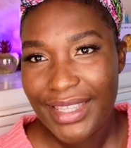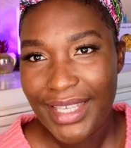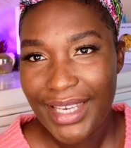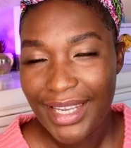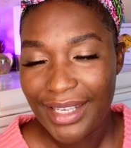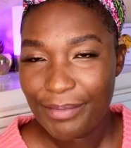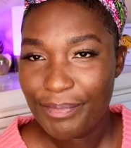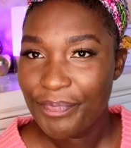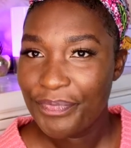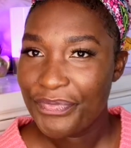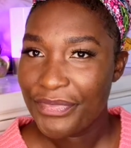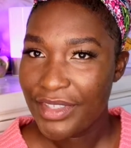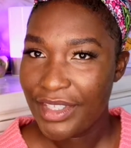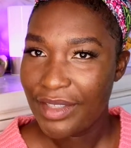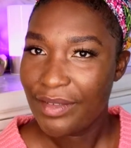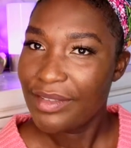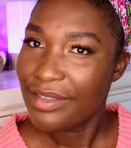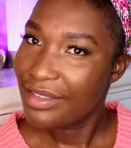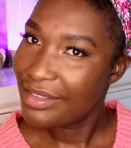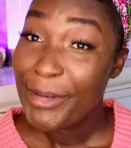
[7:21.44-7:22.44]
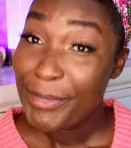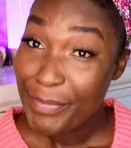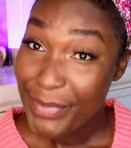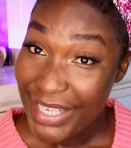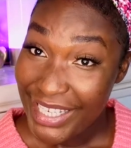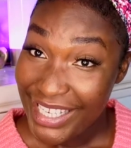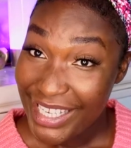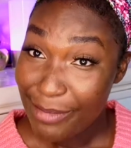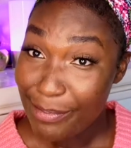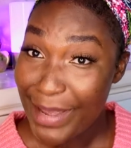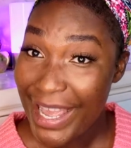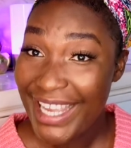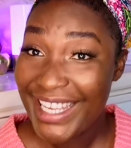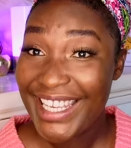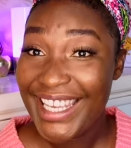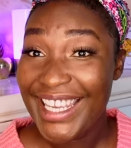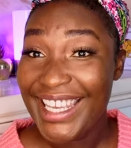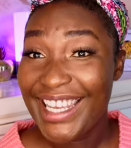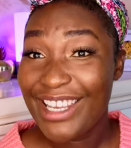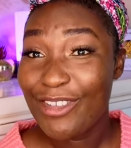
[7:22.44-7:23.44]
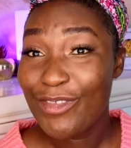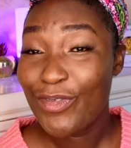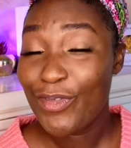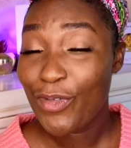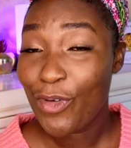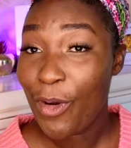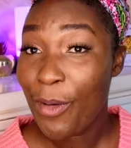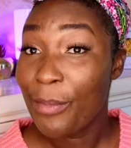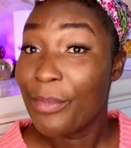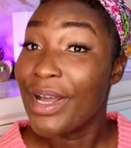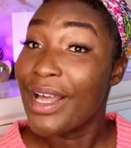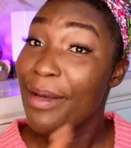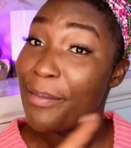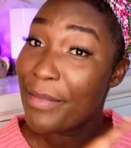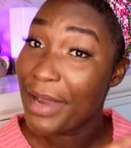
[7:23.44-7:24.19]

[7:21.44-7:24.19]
thing, piggybacking from